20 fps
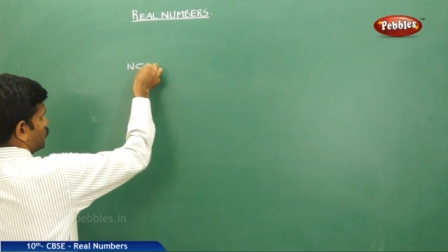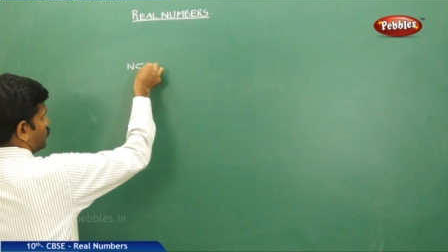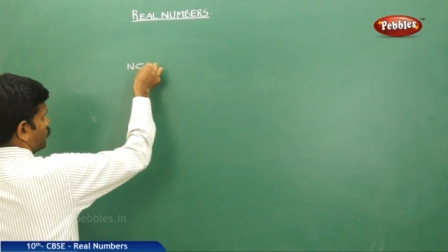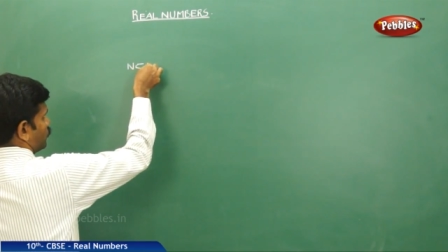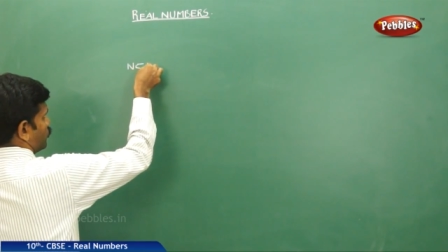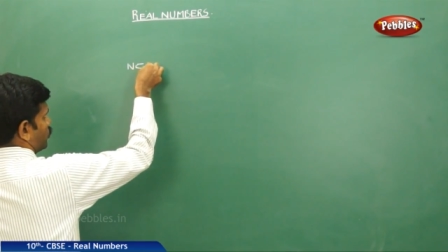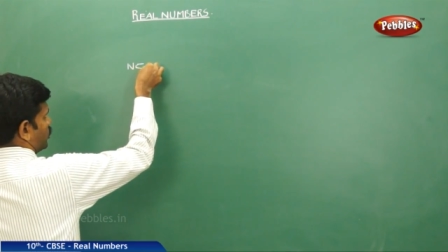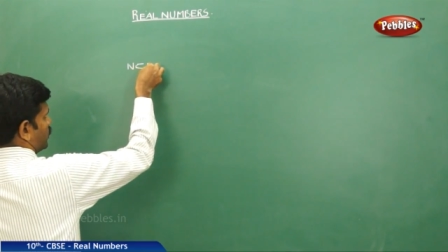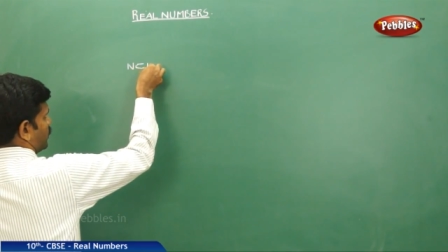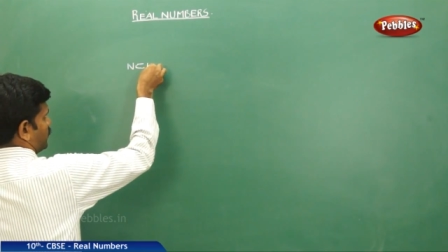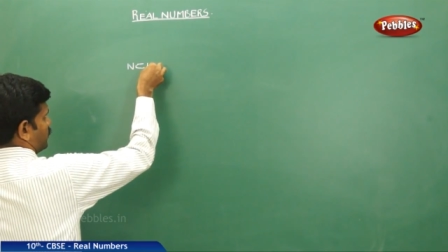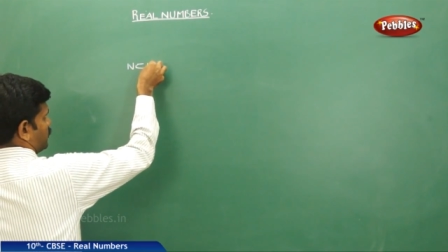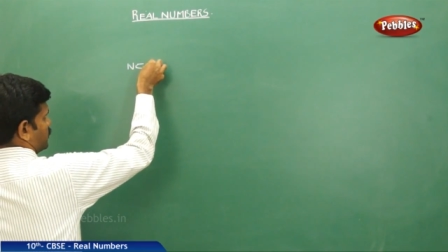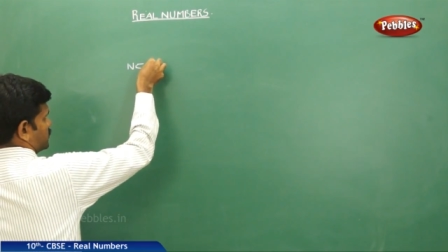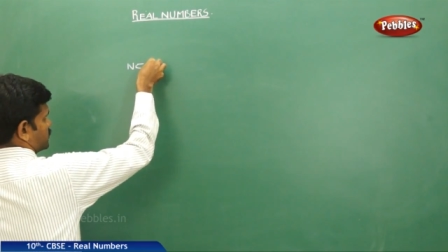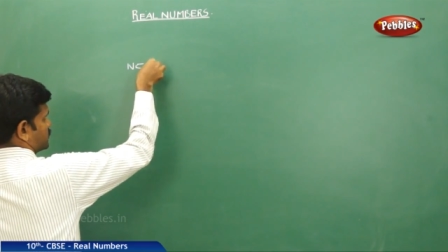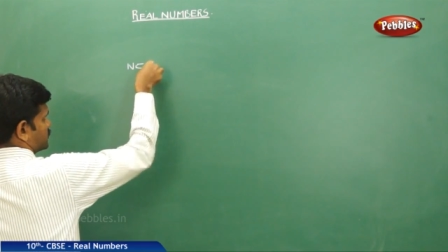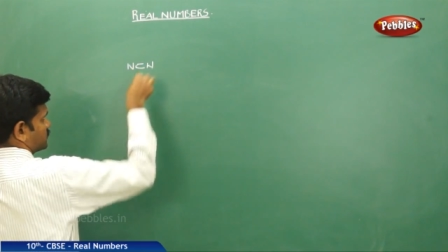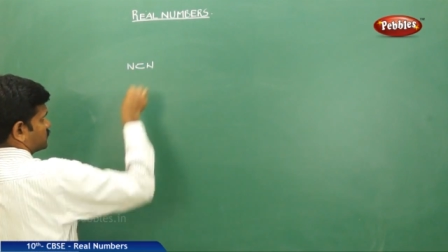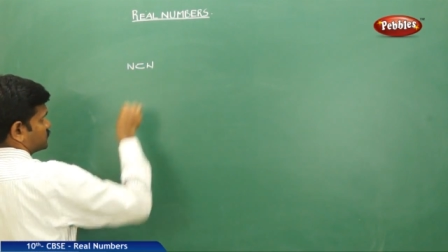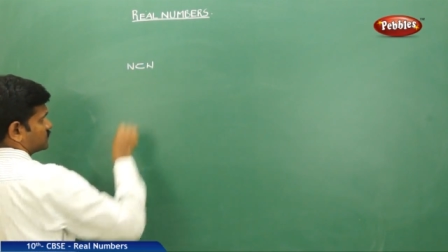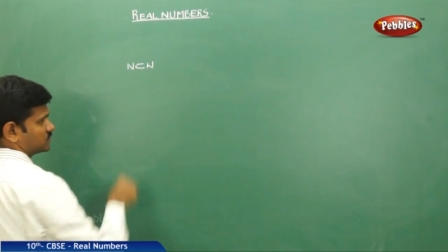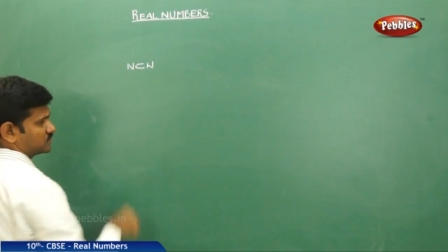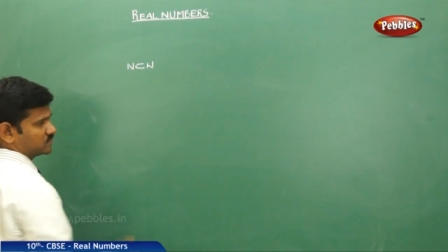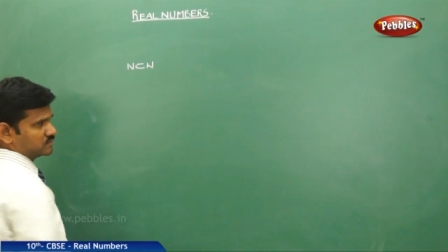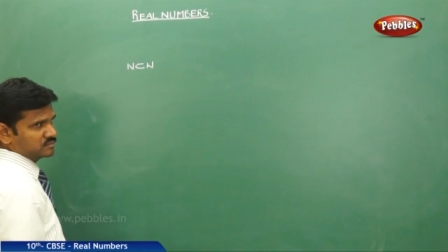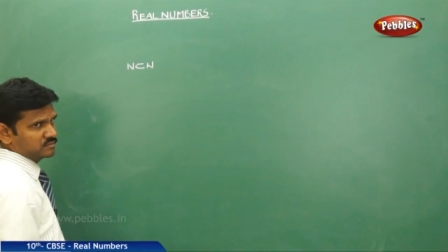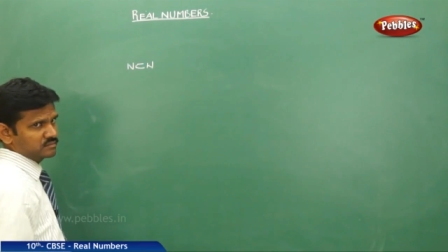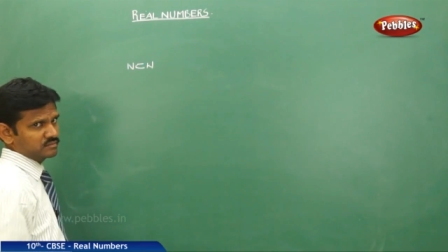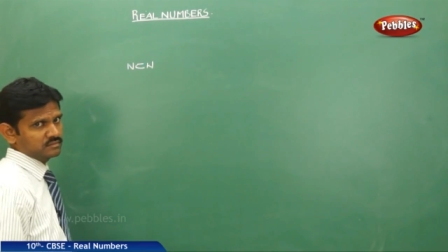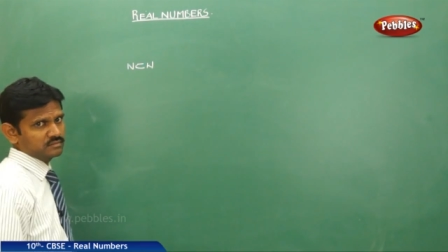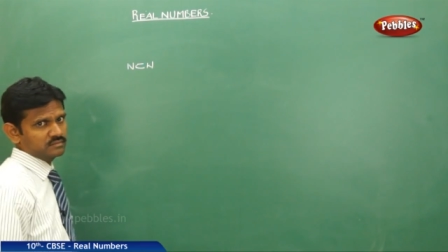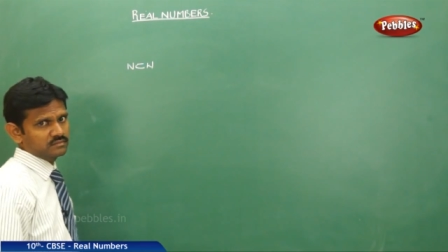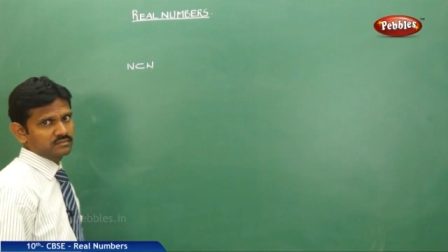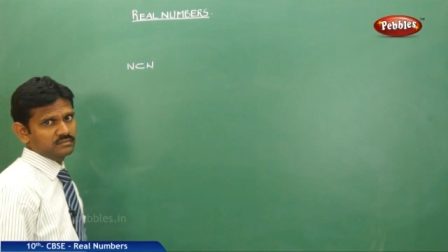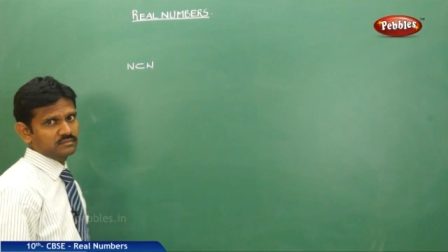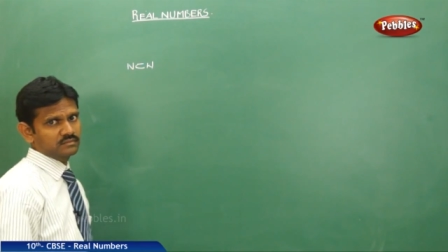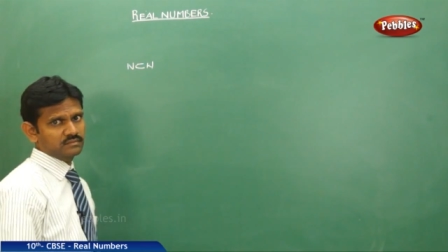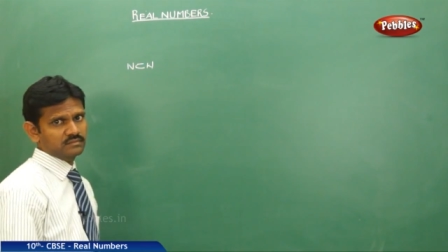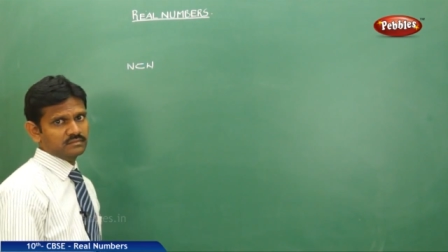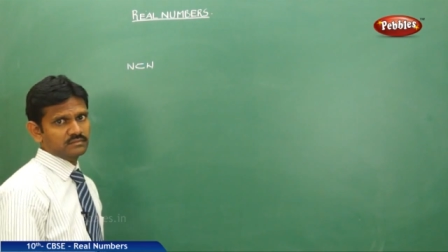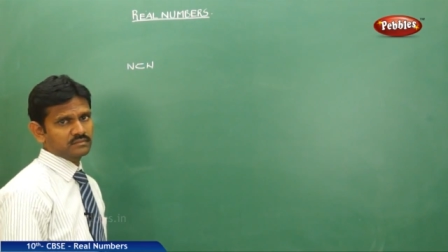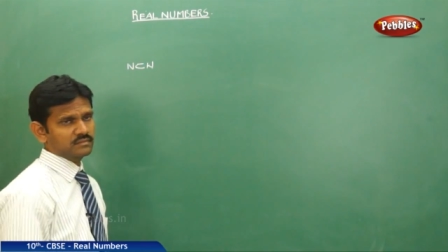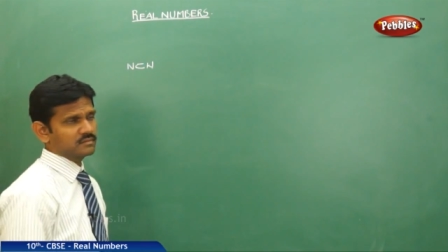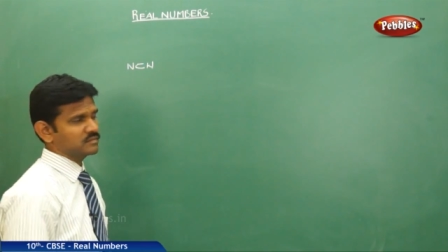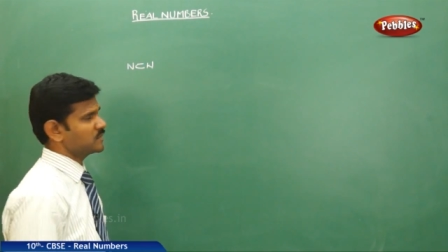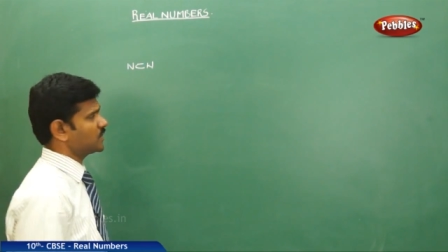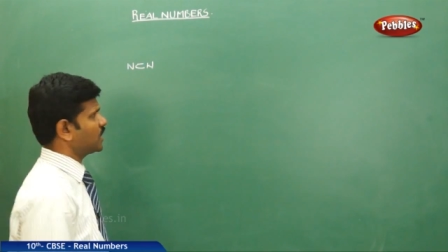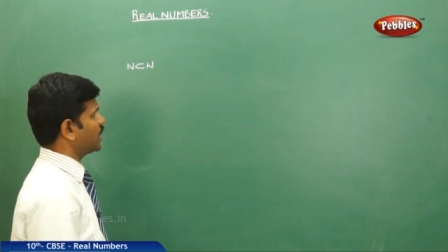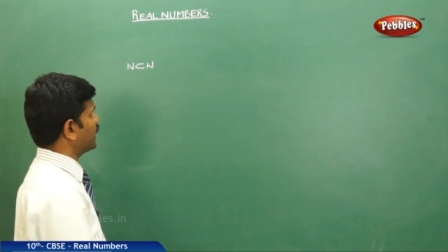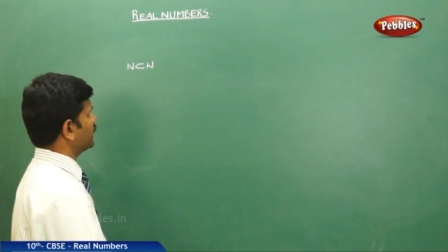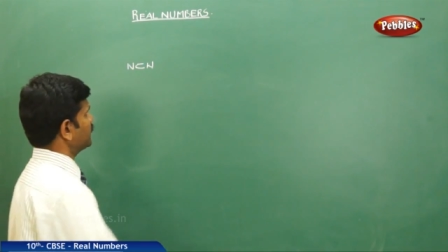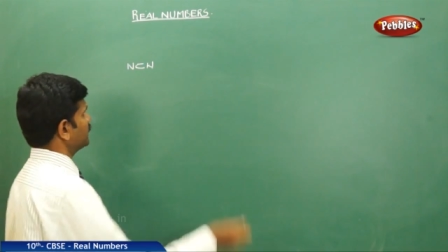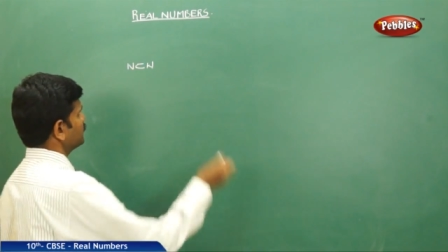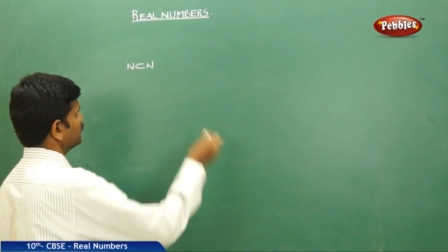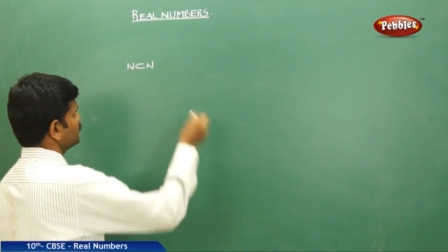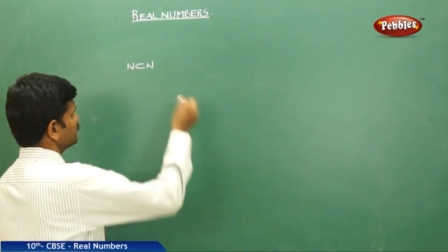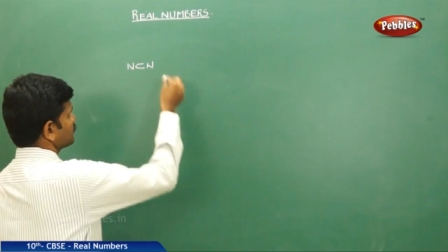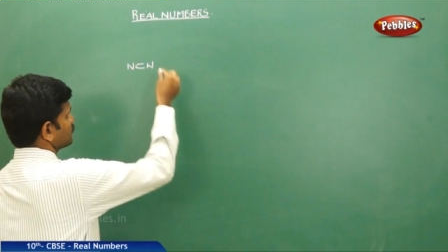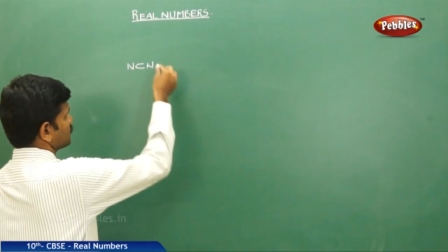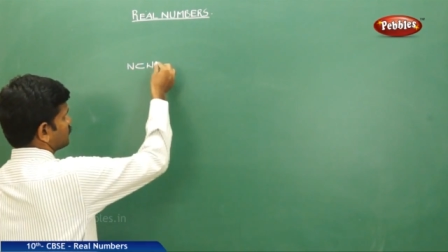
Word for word: whole numbers, and